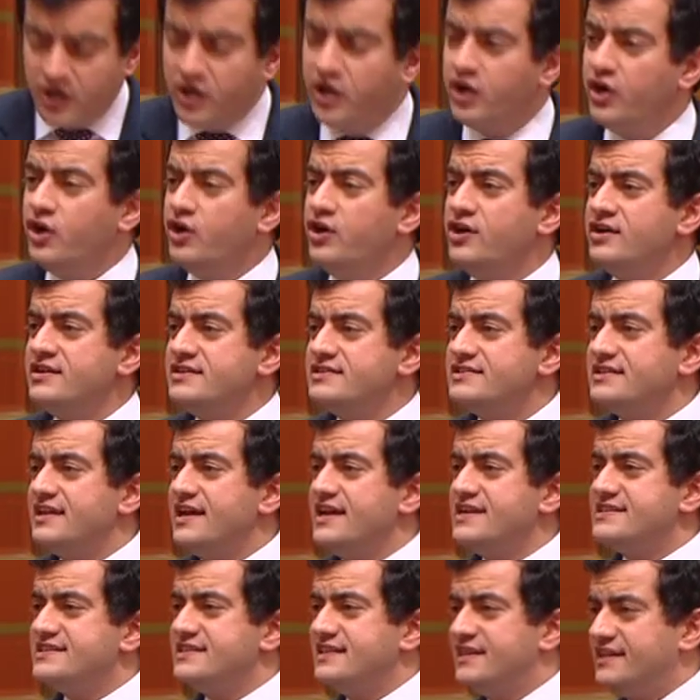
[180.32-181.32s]
Hers
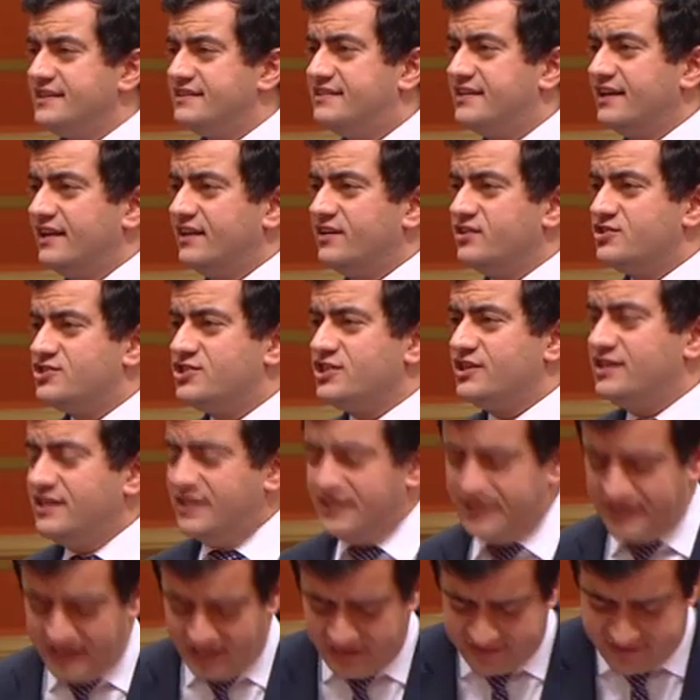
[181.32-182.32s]
is an intelligent
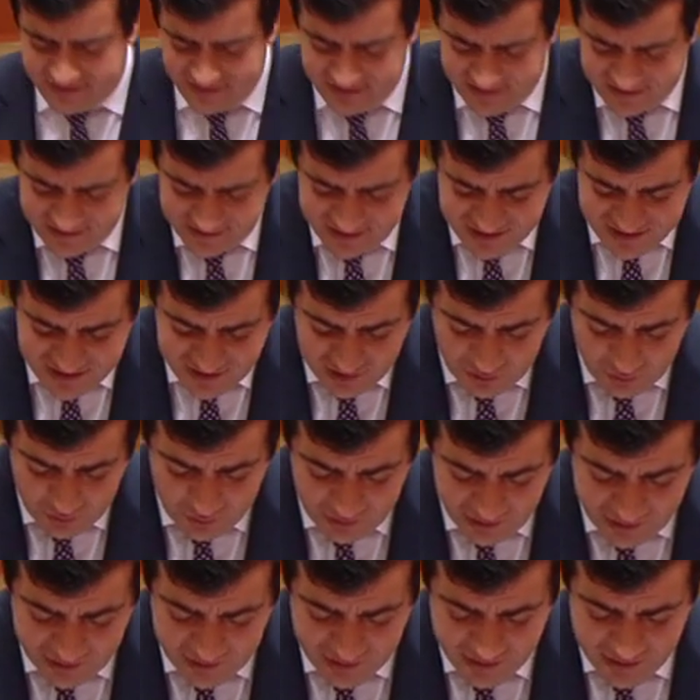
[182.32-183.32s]
and articulate
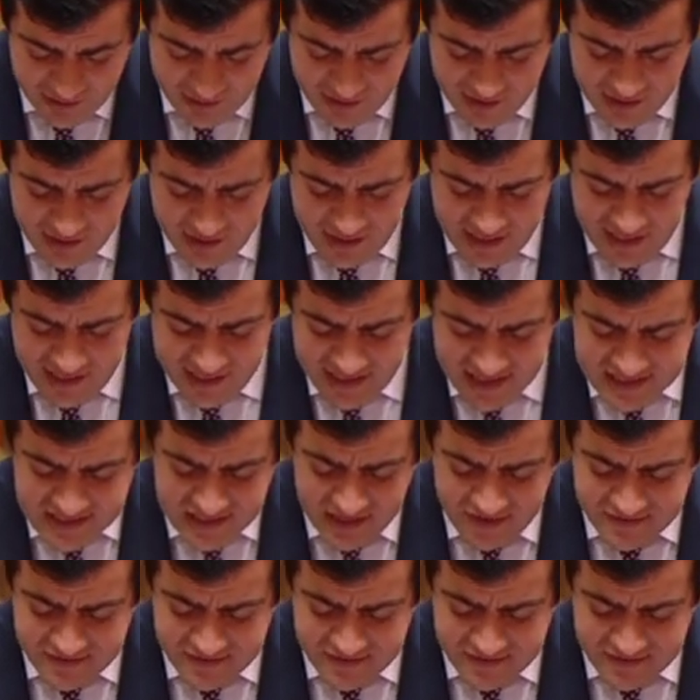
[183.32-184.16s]
story, and as